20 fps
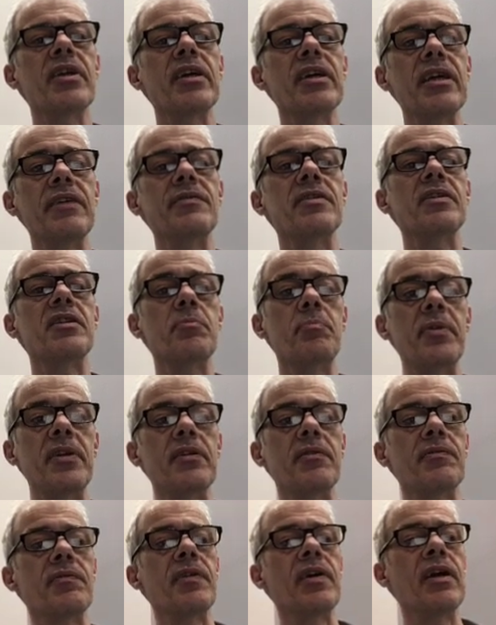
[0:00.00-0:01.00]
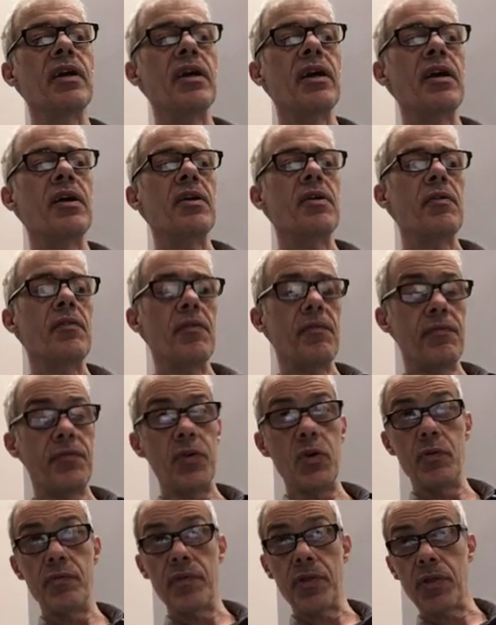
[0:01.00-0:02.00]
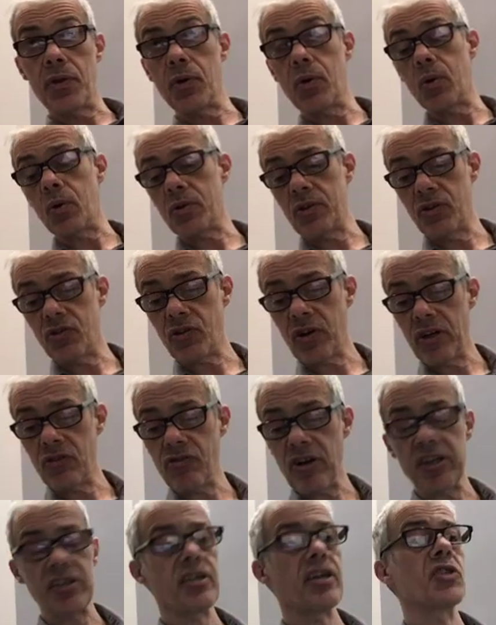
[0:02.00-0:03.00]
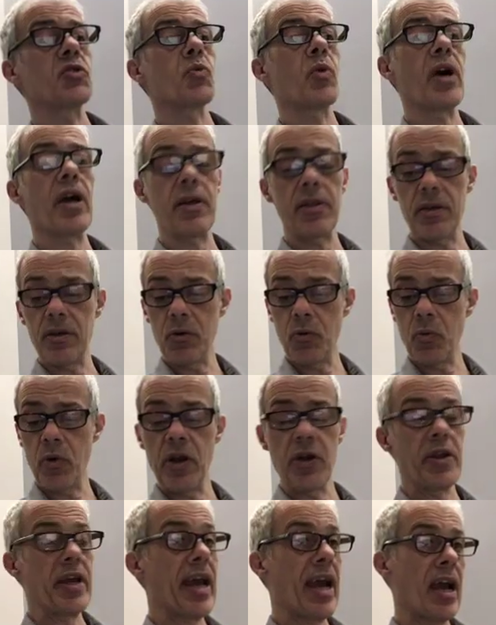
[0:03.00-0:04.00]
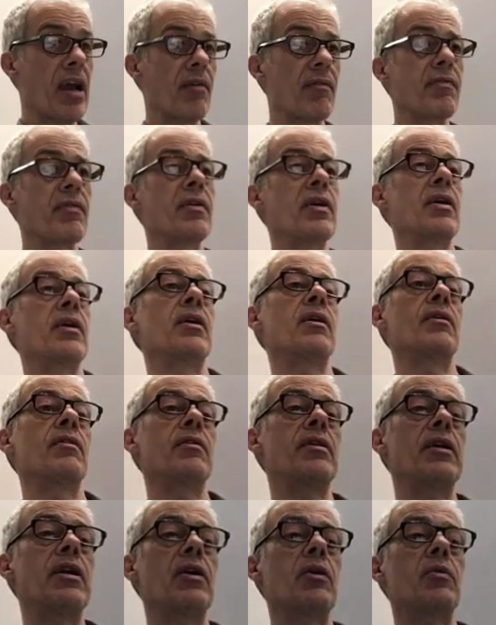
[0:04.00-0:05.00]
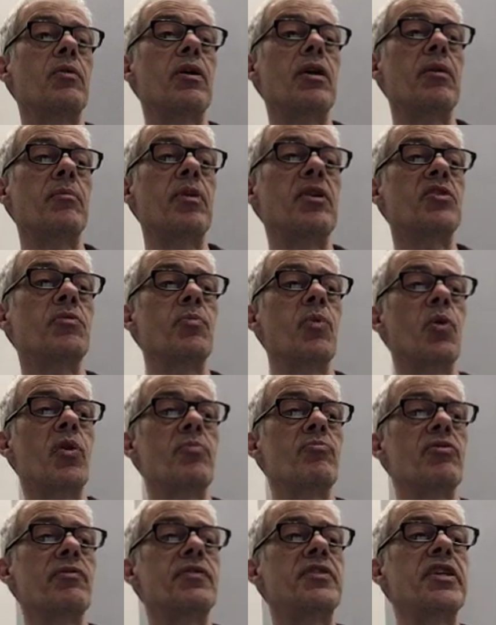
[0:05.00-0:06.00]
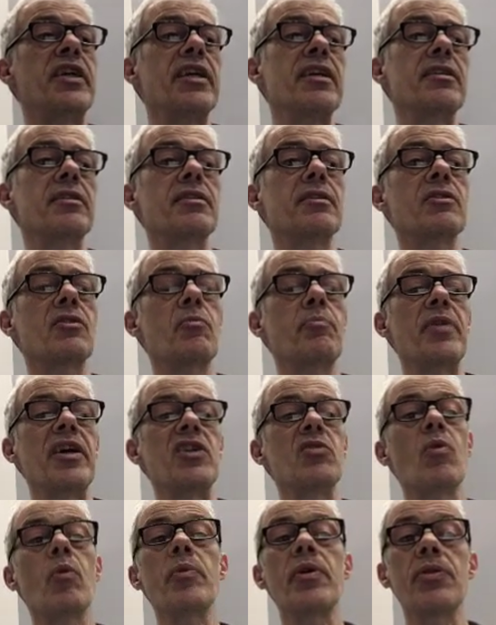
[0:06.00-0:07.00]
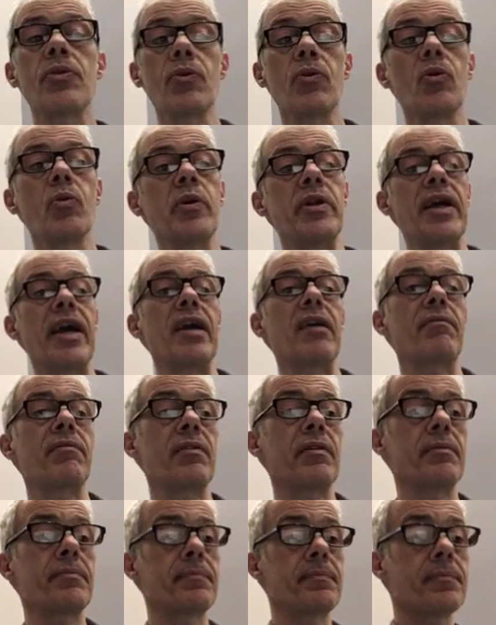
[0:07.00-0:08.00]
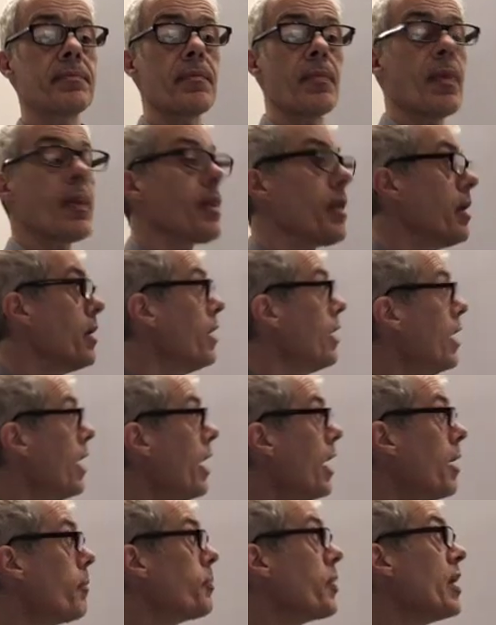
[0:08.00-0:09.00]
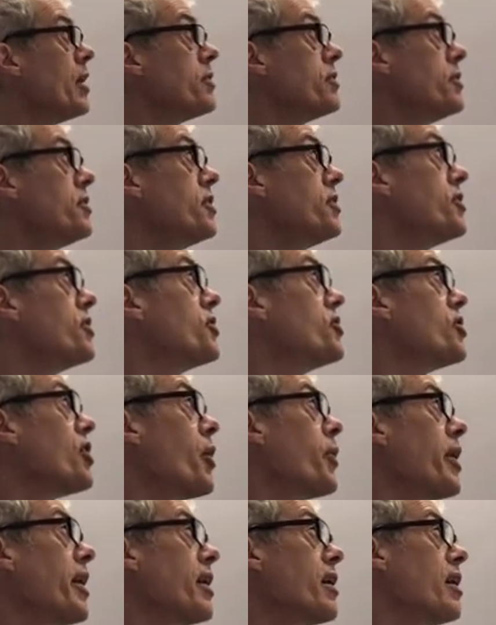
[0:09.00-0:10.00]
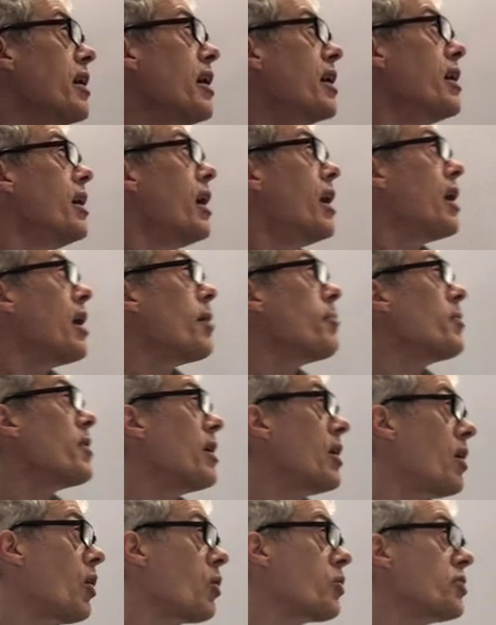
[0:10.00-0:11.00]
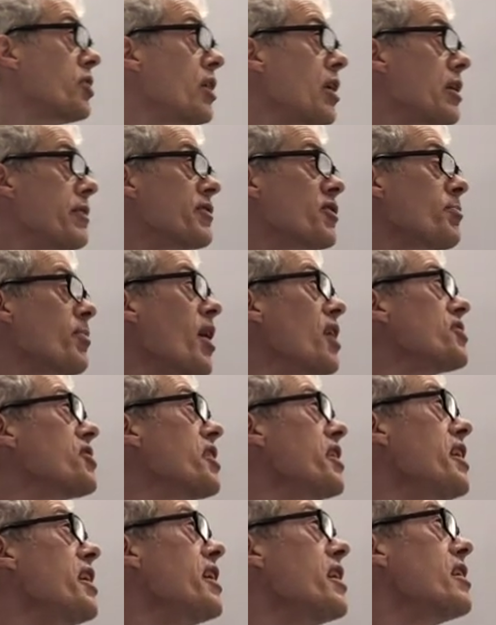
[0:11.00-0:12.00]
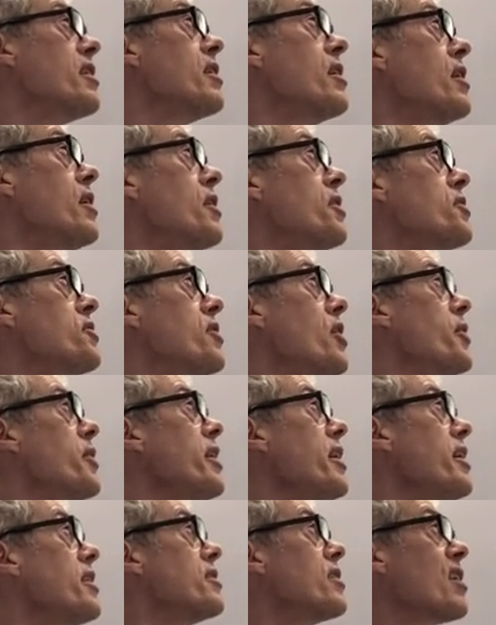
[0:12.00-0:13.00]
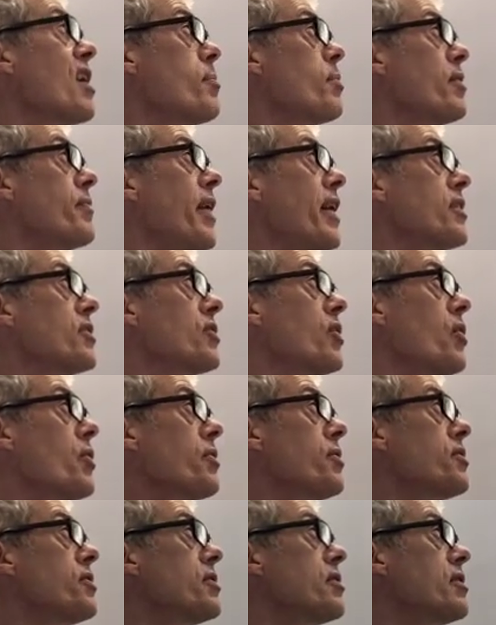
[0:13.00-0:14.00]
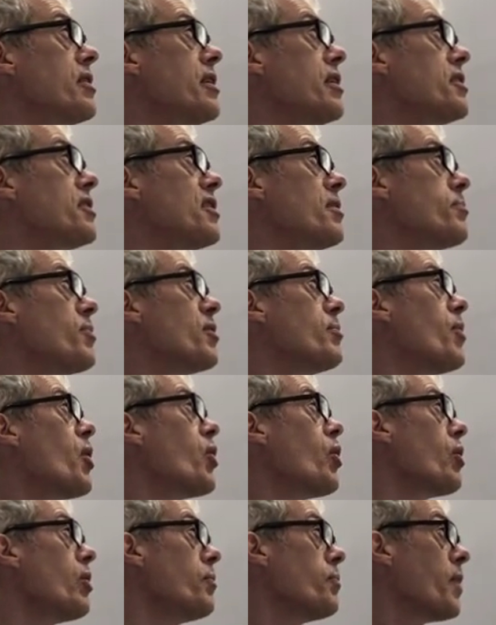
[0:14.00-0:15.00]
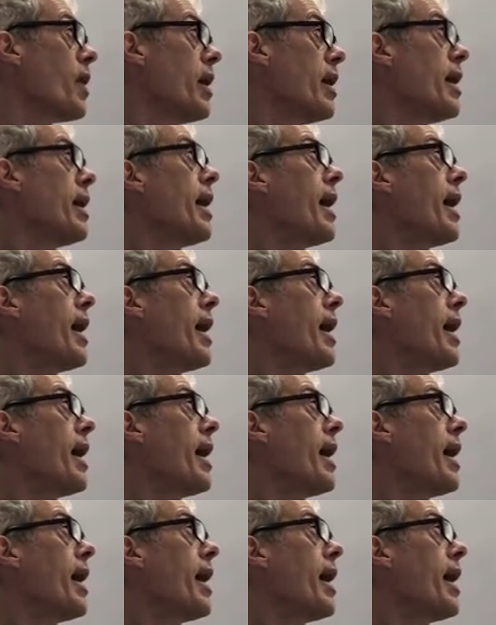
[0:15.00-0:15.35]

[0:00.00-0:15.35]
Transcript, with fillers: but it gives us a bit of food for thought in trying to rationalize why that we only have, you know, um, a small number of genes compared to what we thought we'd have. Um, so this is just showing um, alternative splicing here. So here's a couple of exons in a simple model,